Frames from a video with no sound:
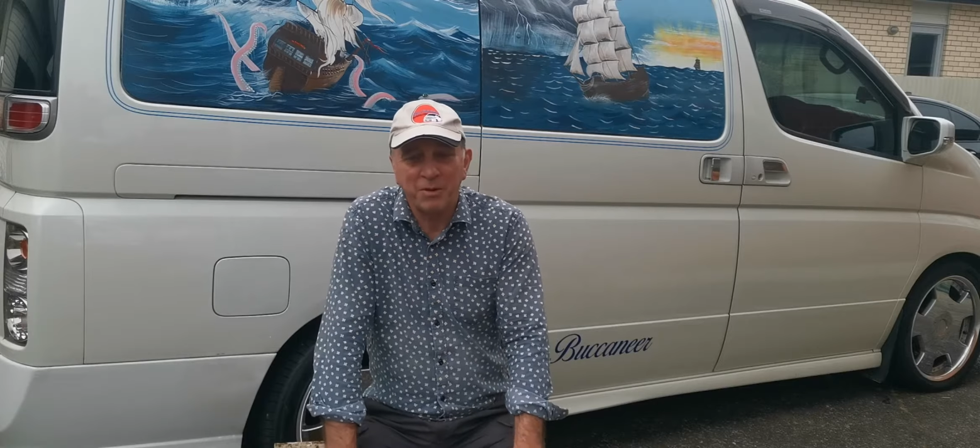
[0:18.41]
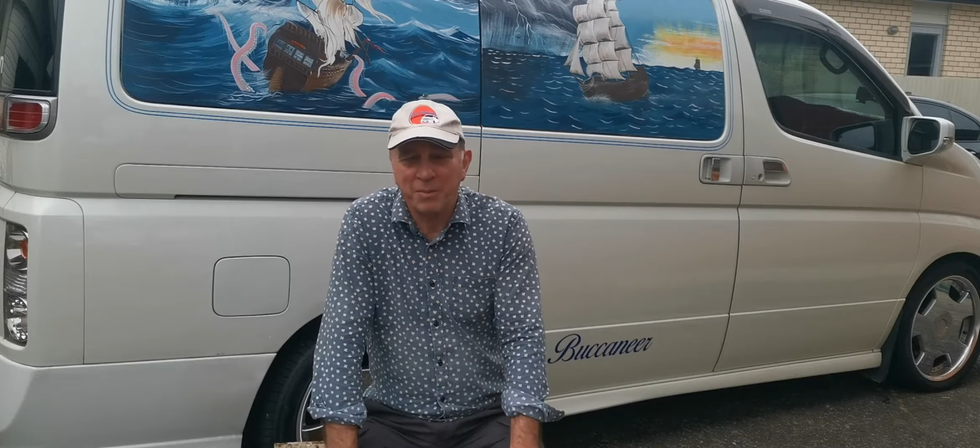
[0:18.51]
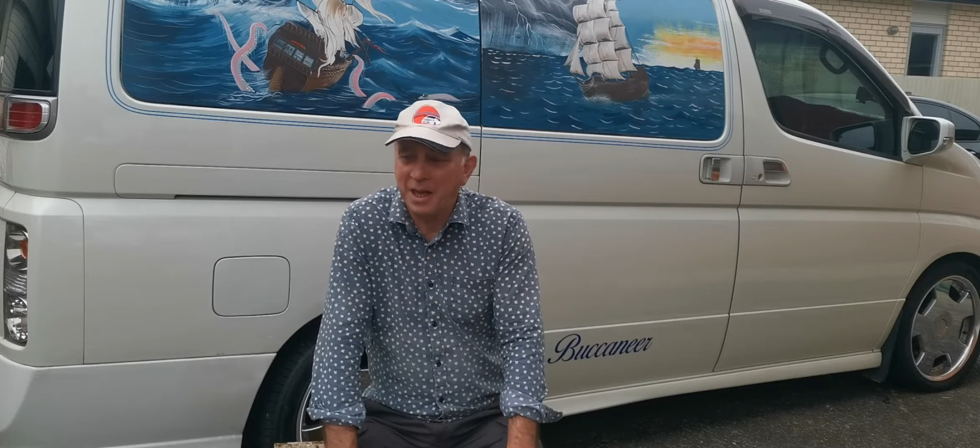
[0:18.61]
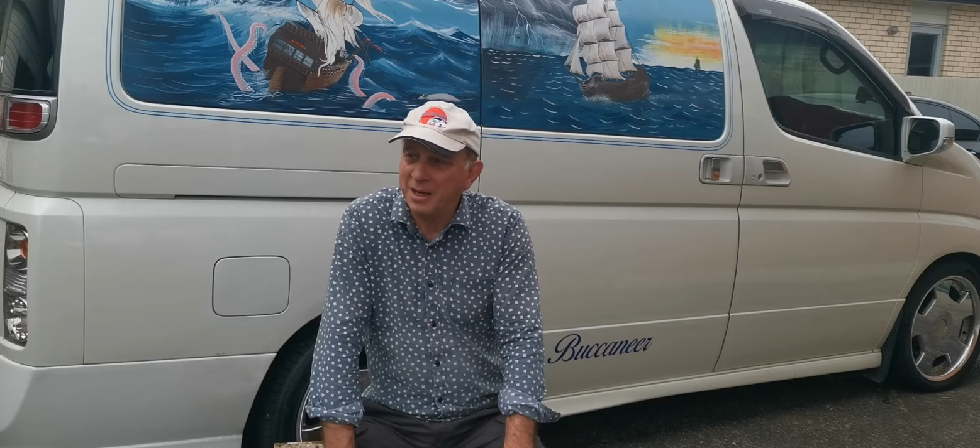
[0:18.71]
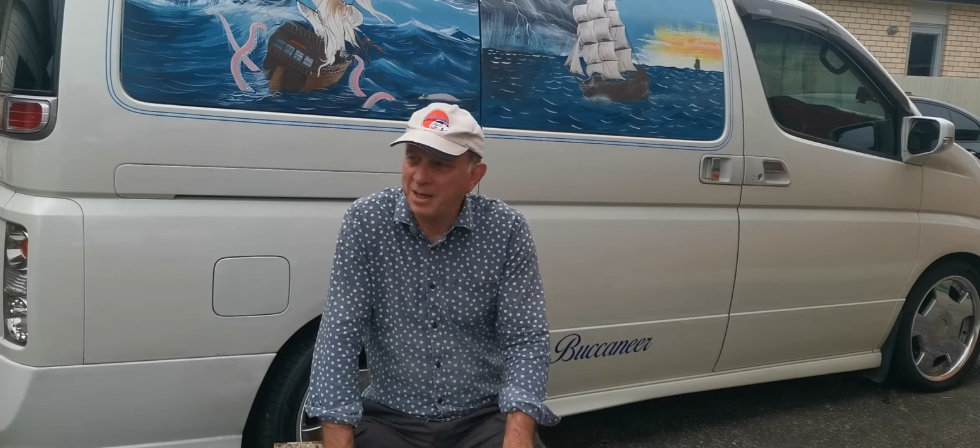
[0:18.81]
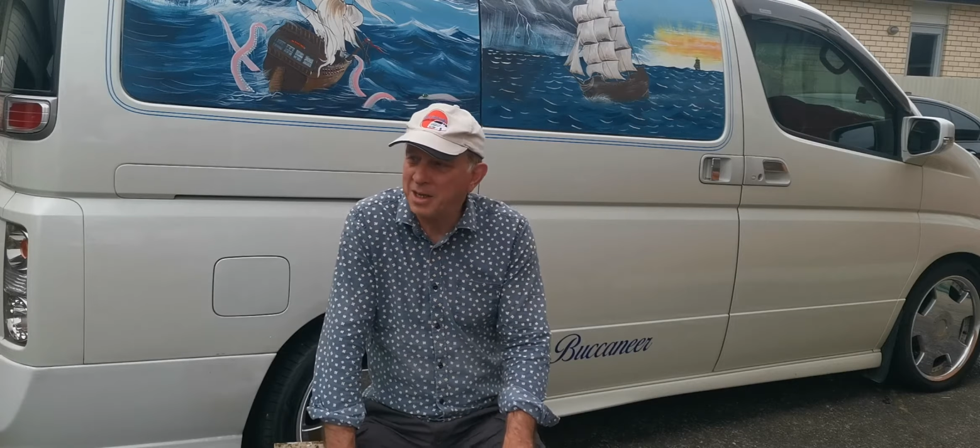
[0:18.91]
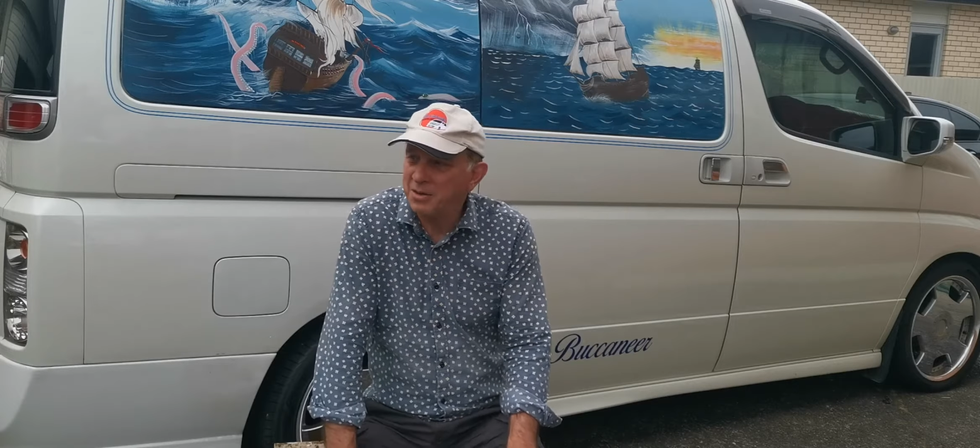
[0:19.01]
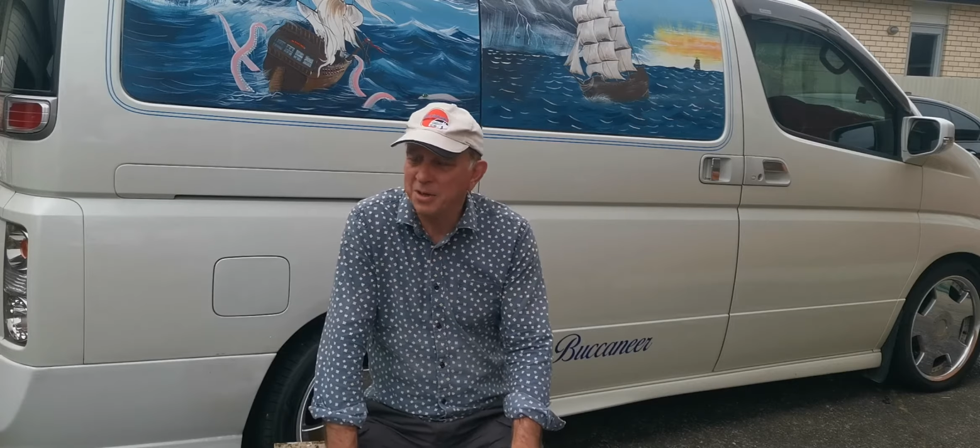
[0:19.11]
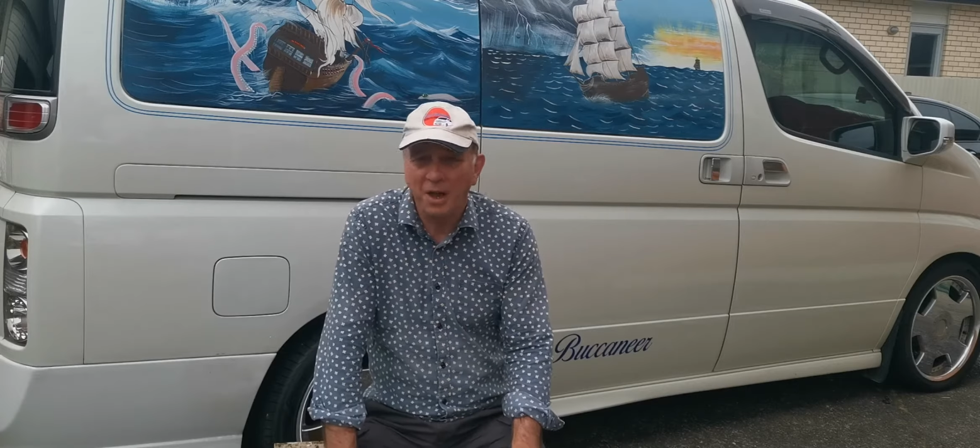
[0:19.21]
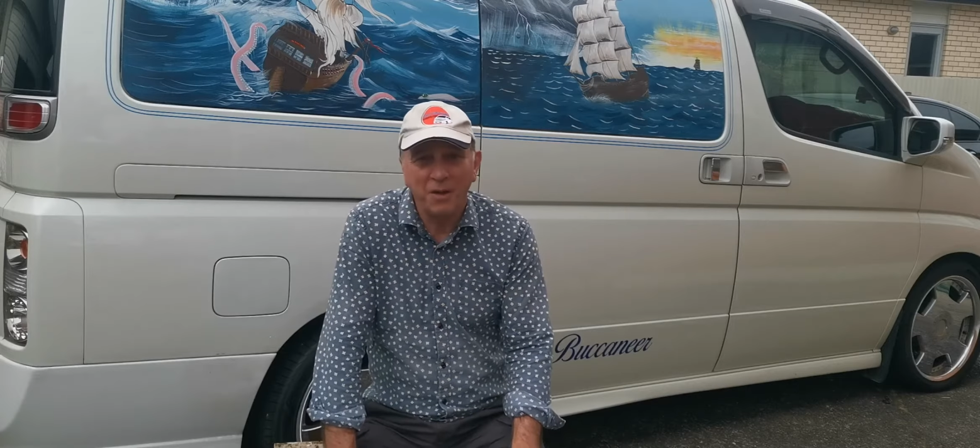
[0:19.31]
about a
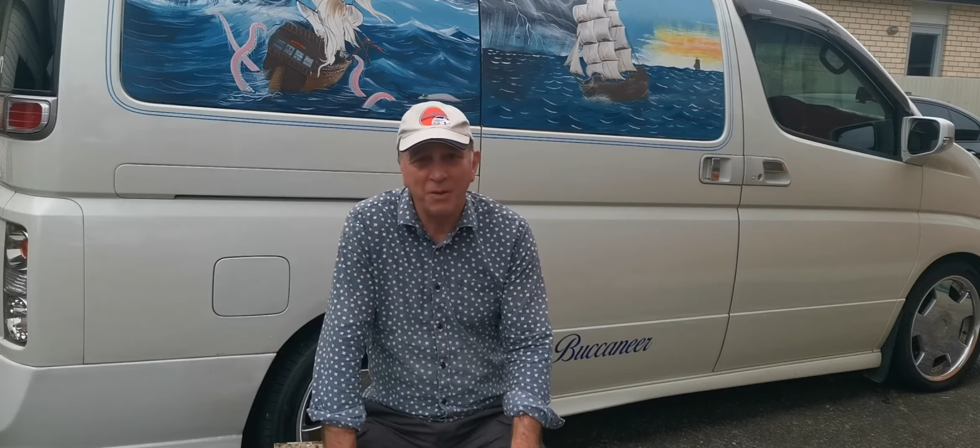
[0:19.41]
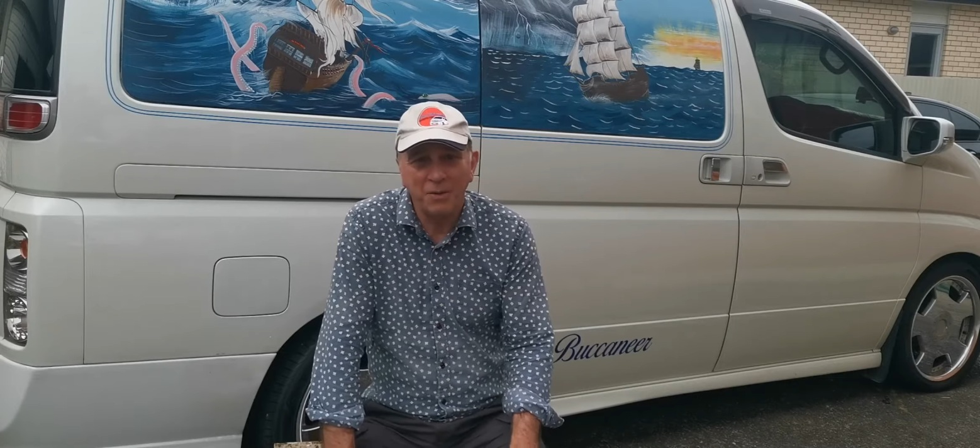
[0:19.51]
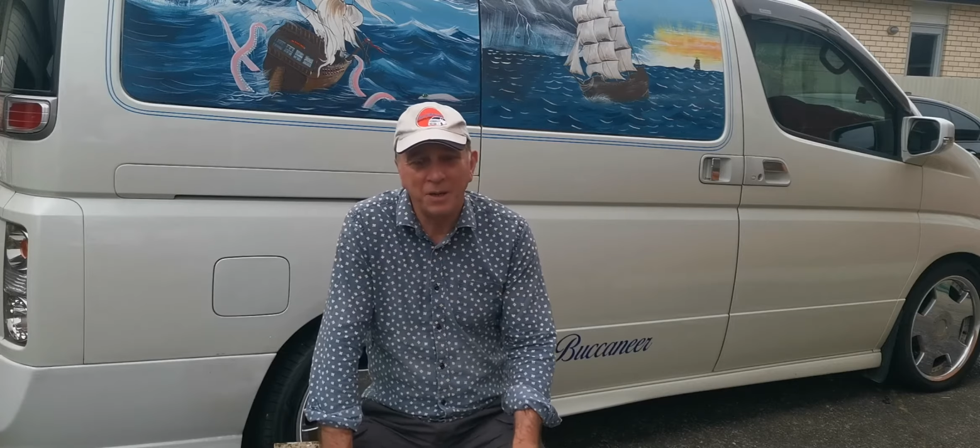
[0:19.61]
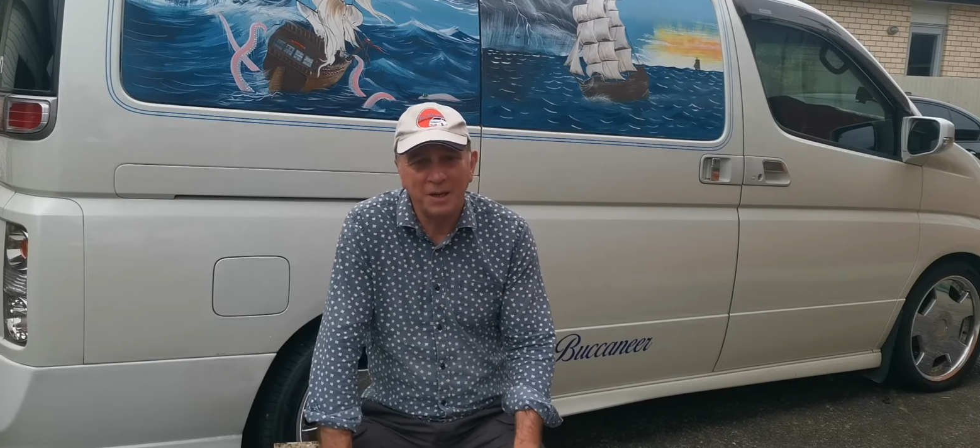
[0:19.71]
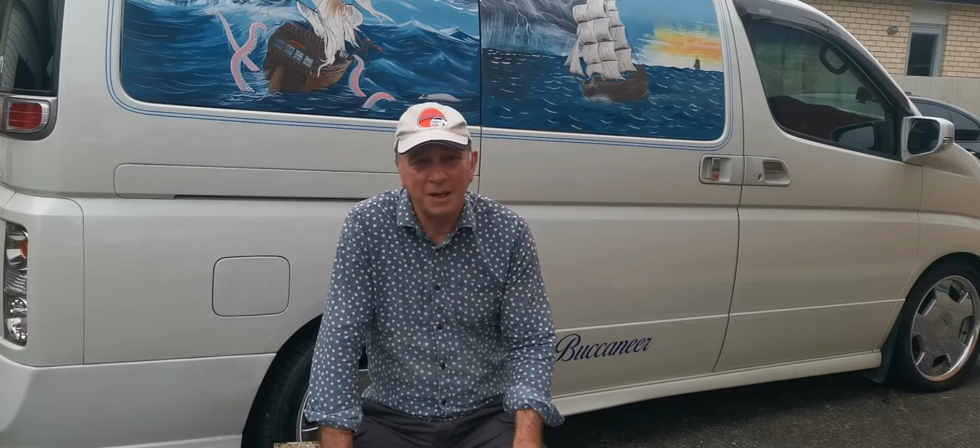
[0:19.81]
year ago